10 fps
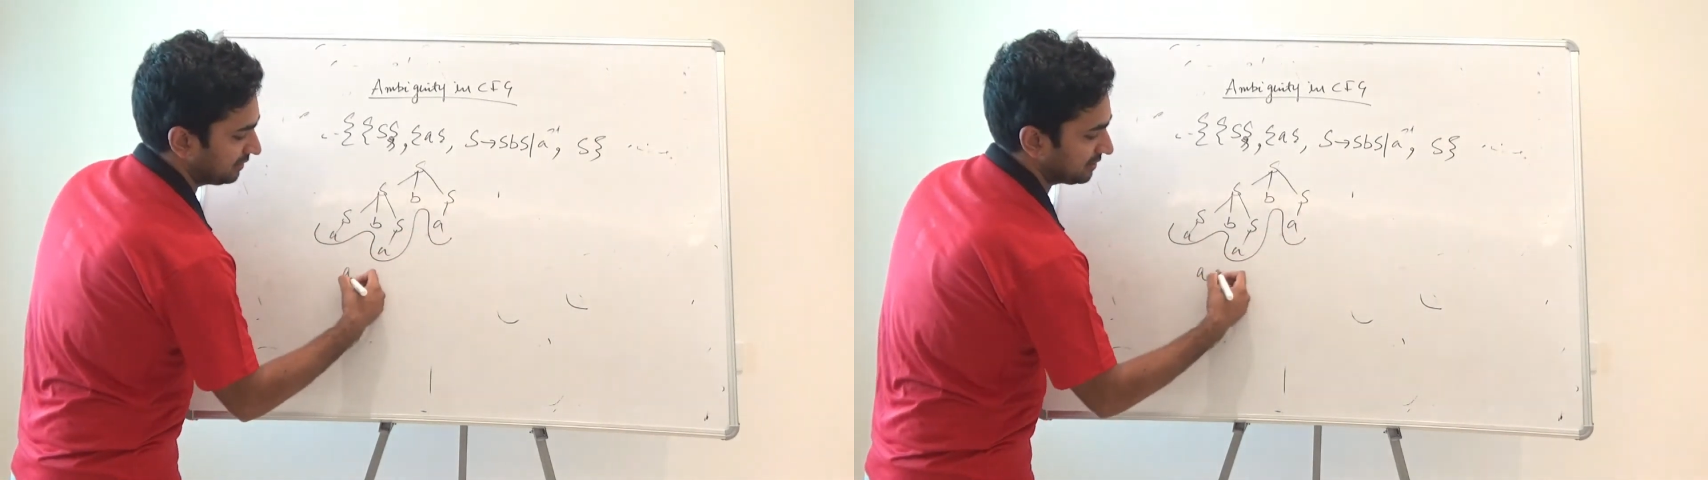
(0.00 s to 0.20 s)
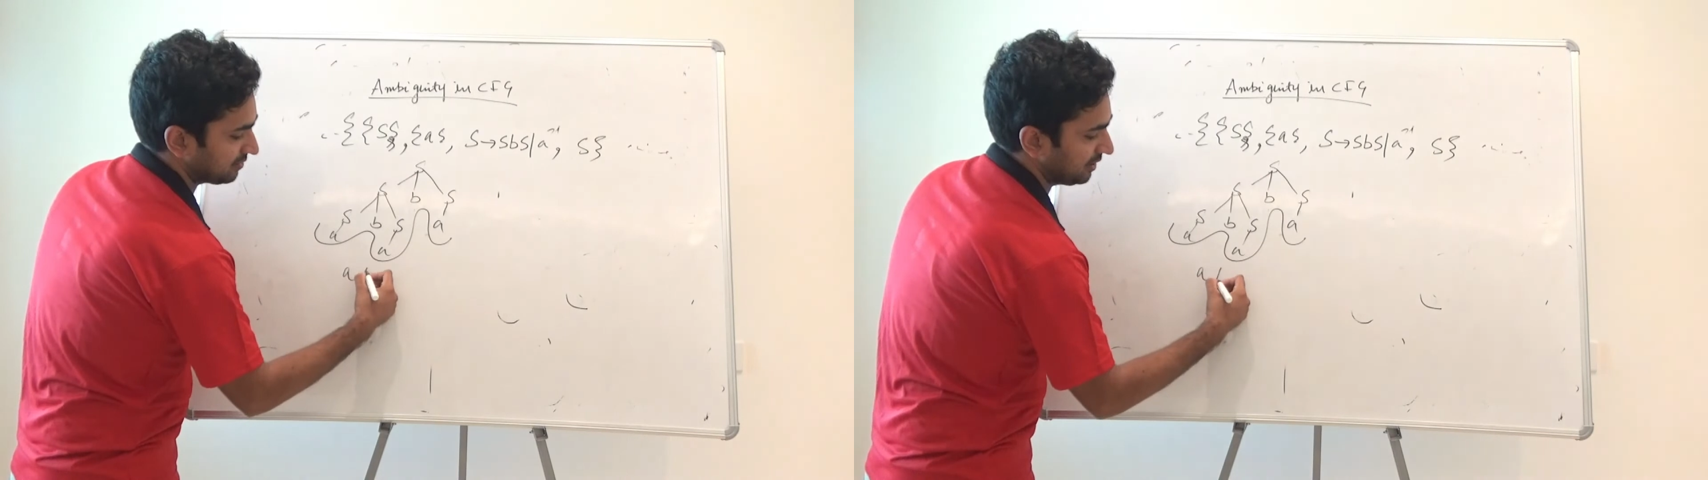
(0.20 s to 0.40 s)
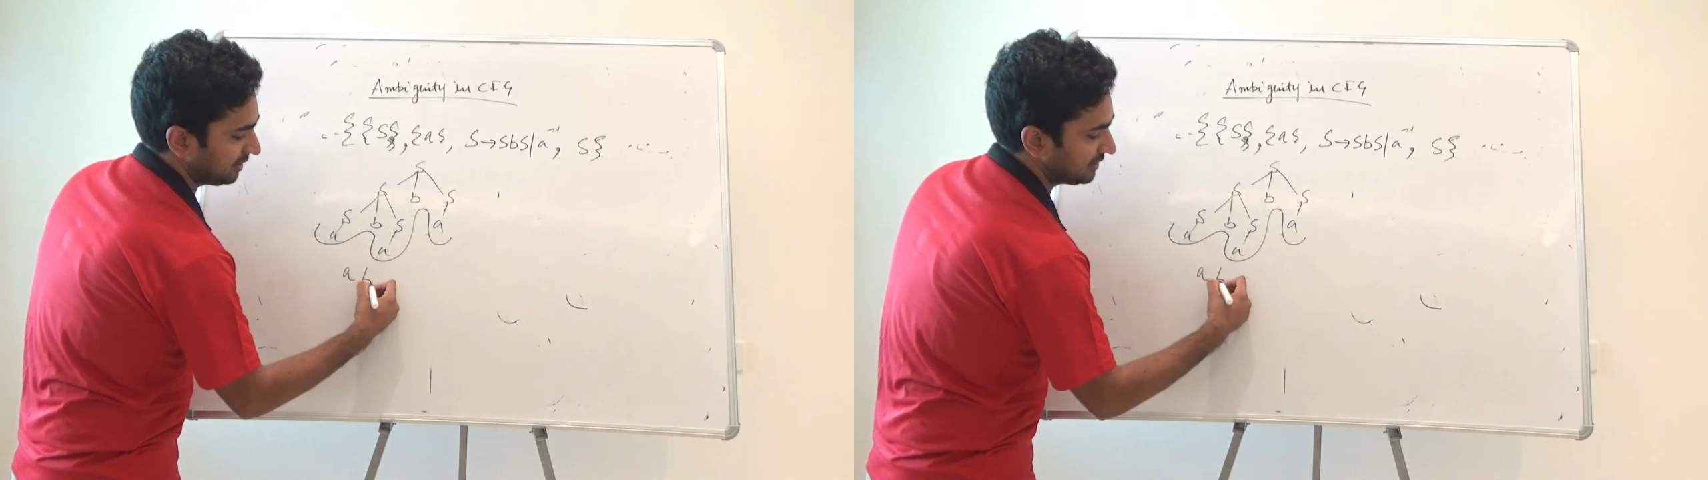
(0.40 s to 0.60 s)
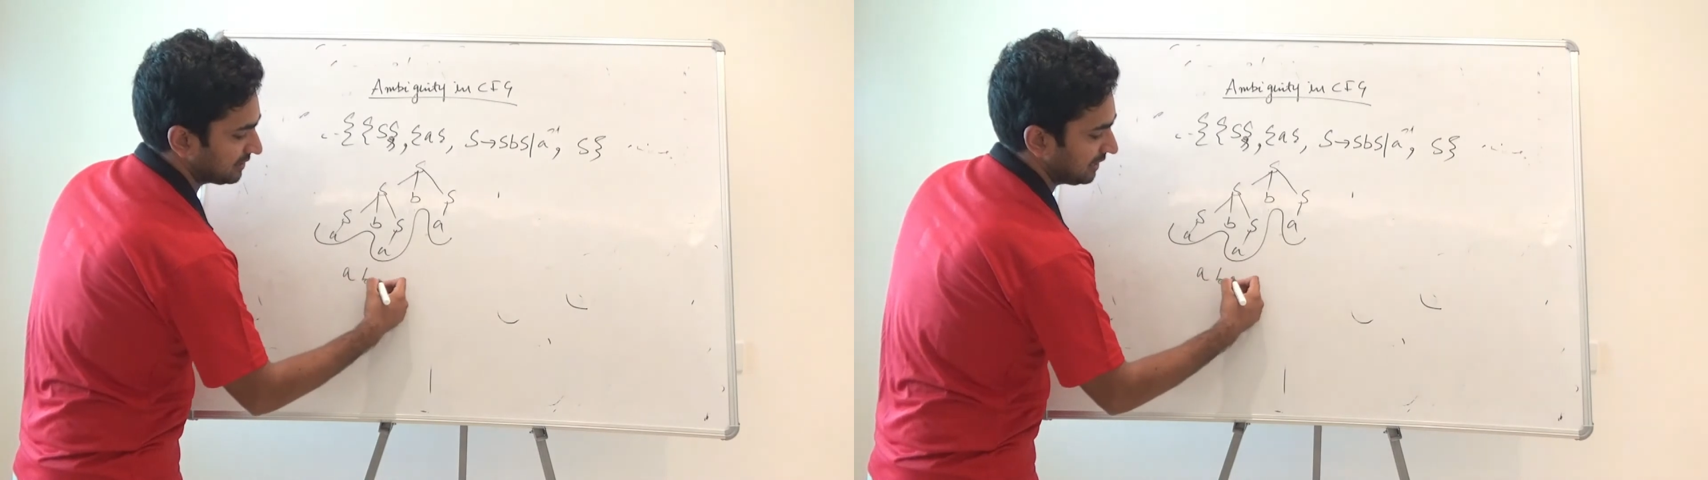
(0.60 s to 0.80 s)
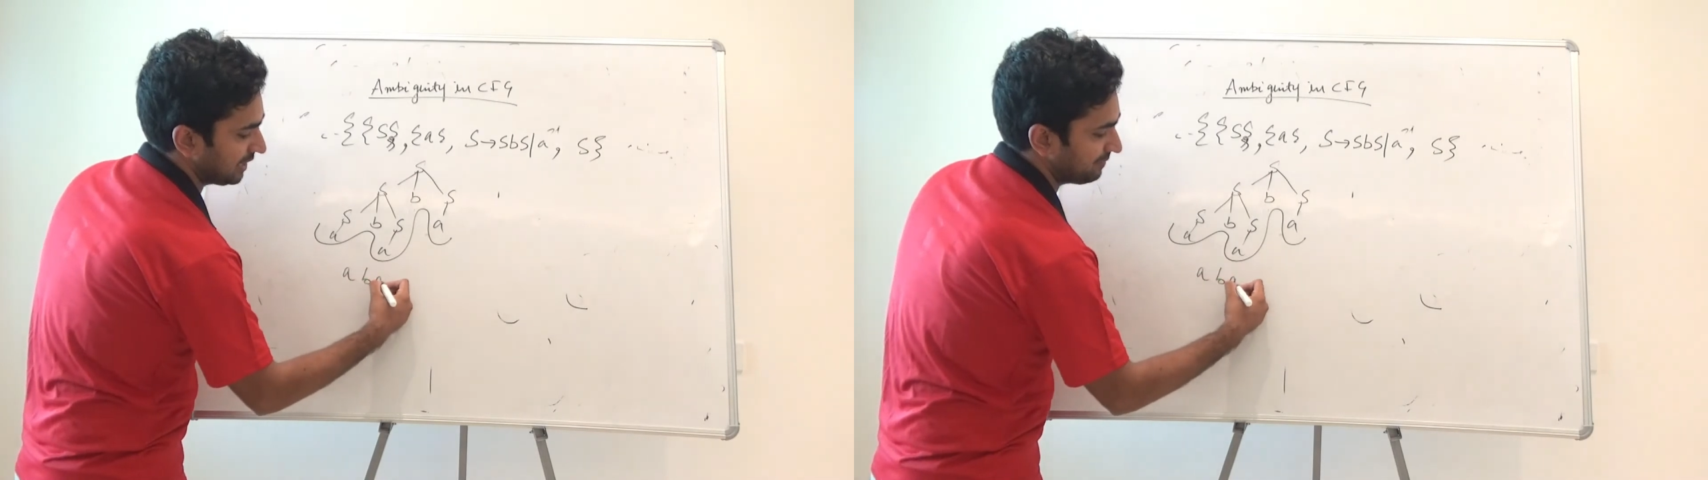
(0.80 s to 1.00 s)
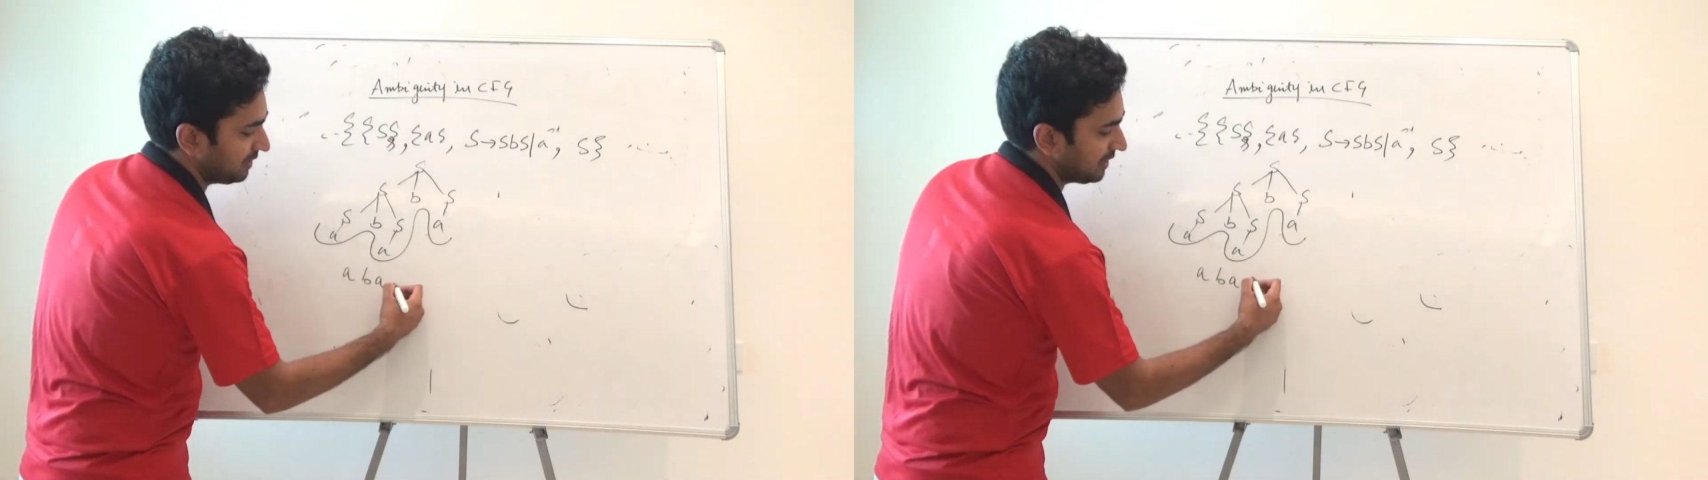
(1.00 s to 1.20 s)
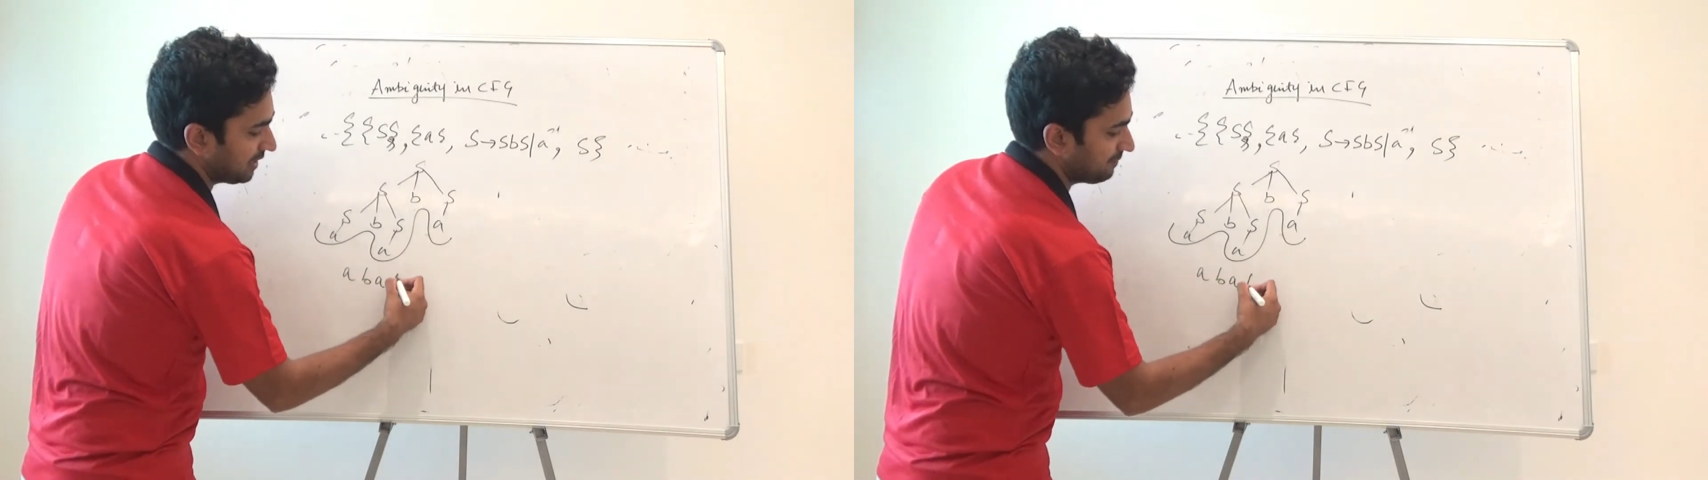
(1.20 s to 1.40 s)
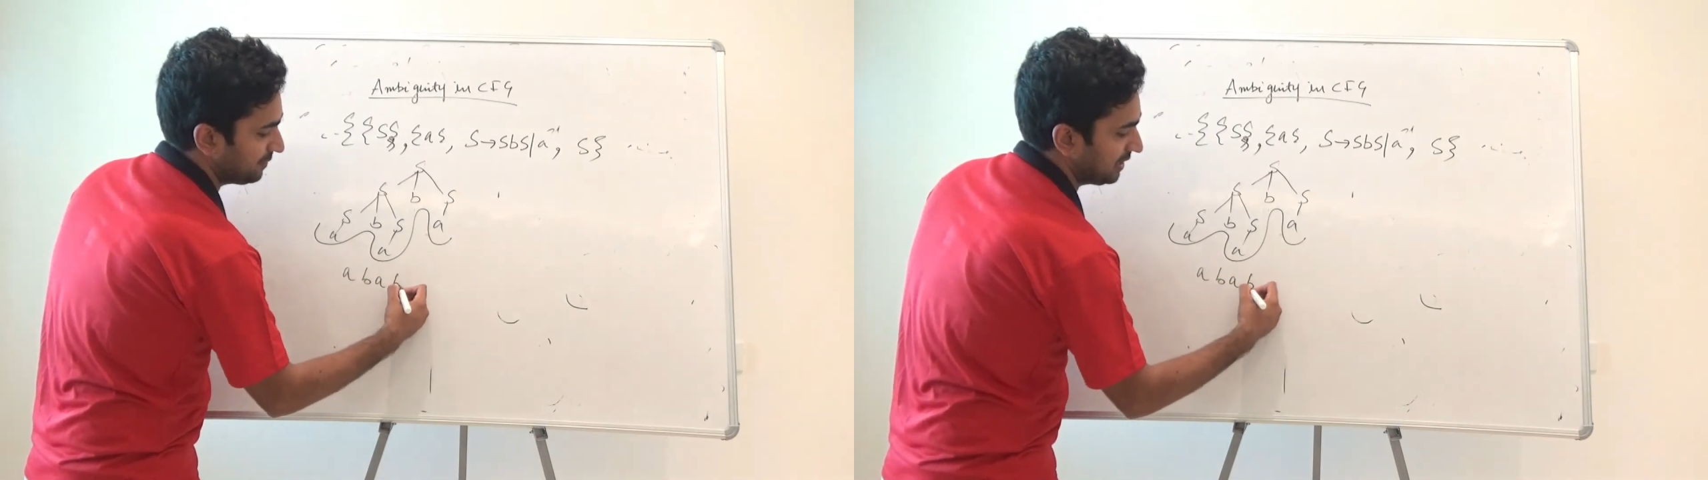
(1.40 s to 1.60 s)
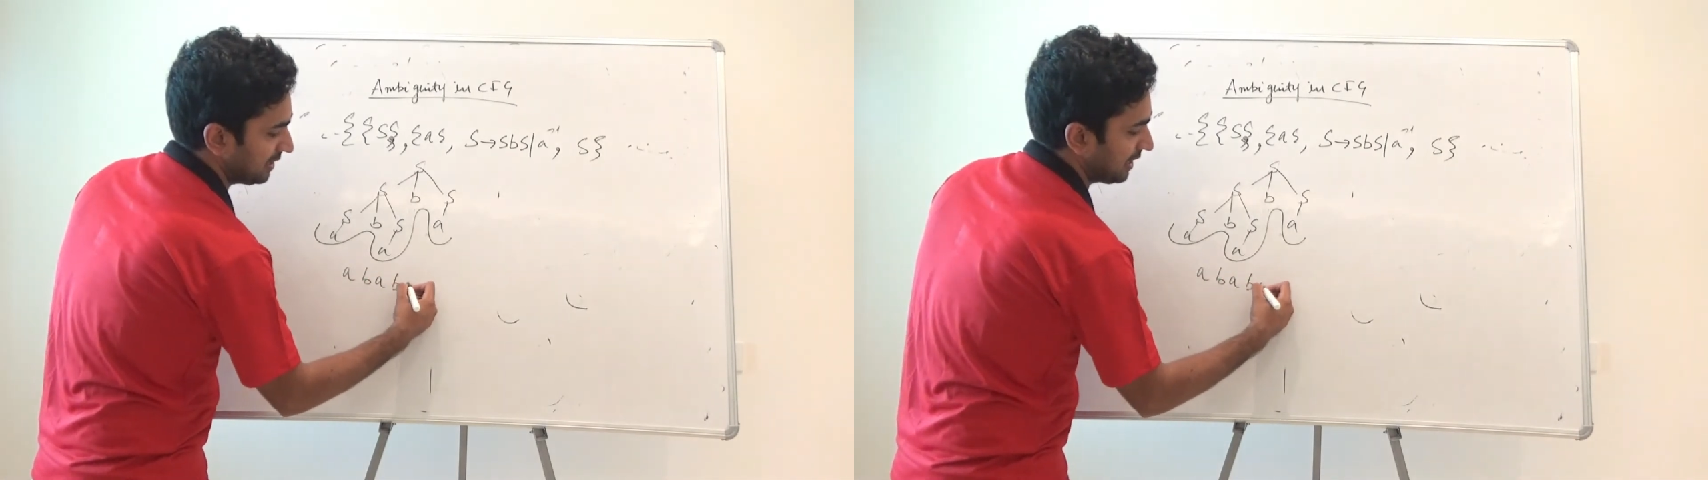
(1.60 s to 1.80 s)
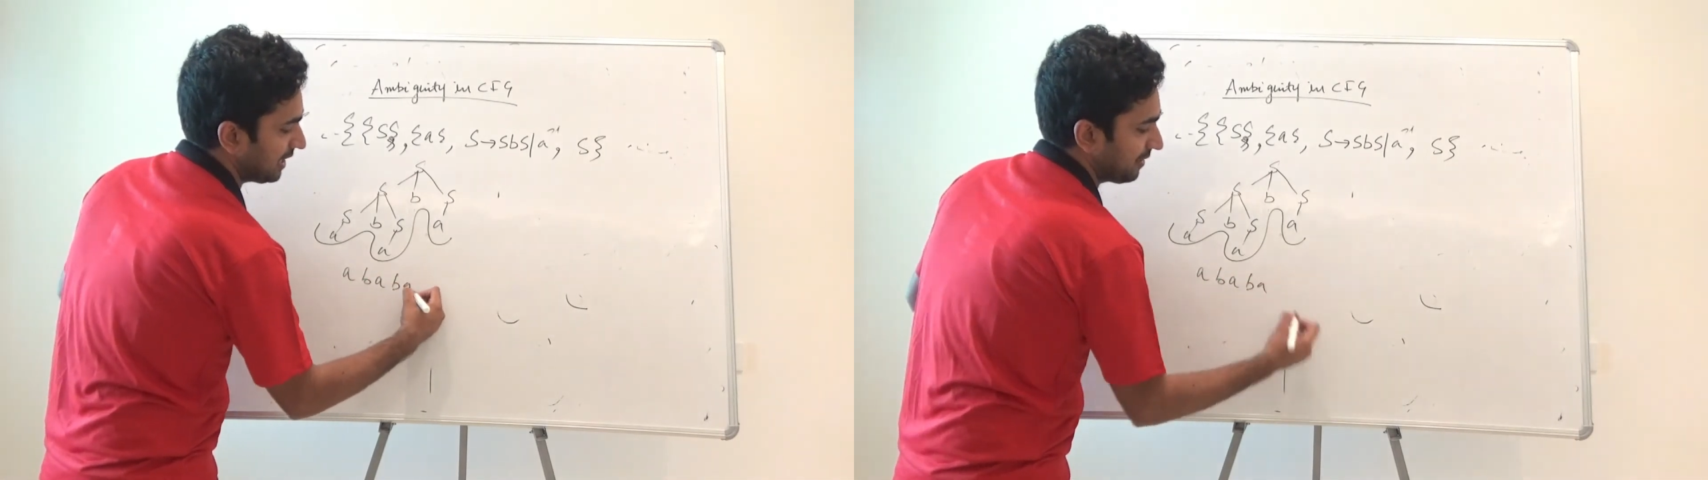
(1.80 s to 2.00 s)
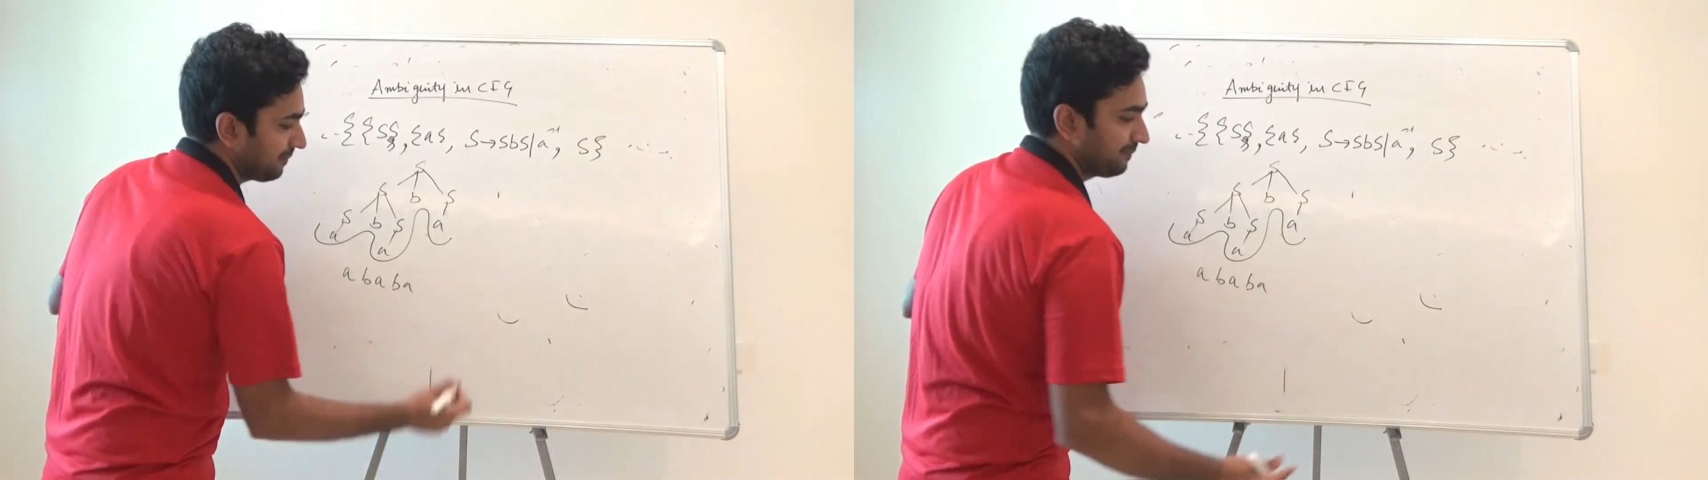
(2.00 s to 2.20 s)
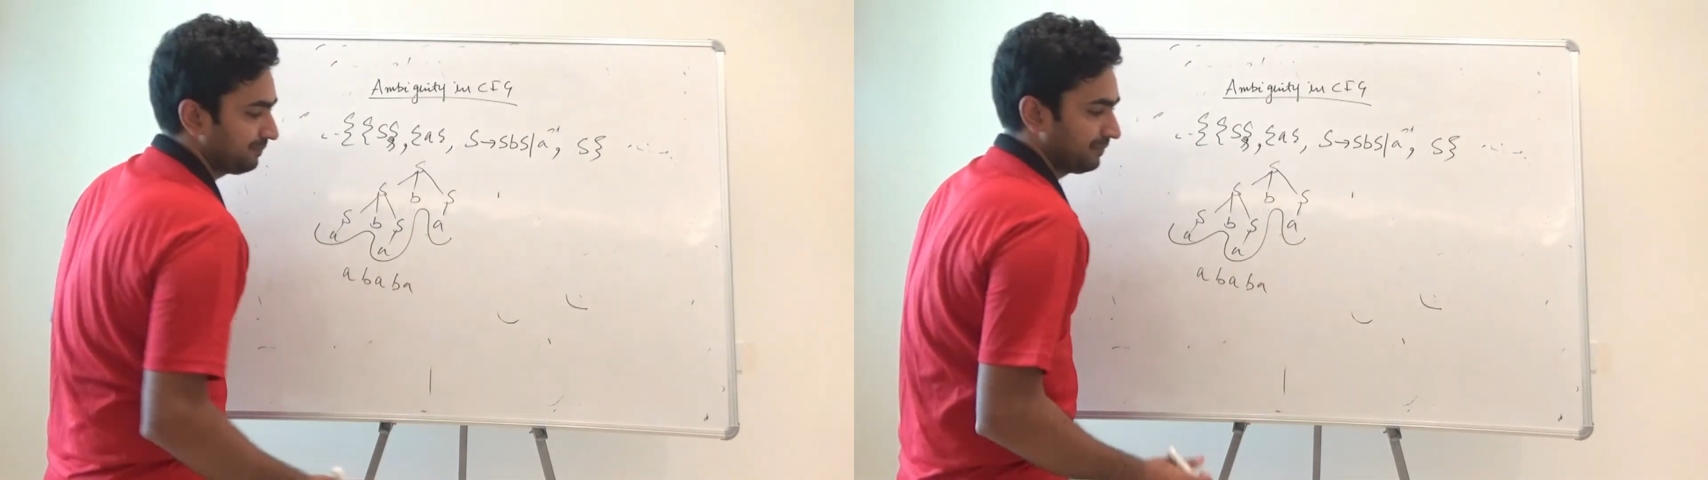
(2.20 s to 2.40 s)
The string is A B A B A.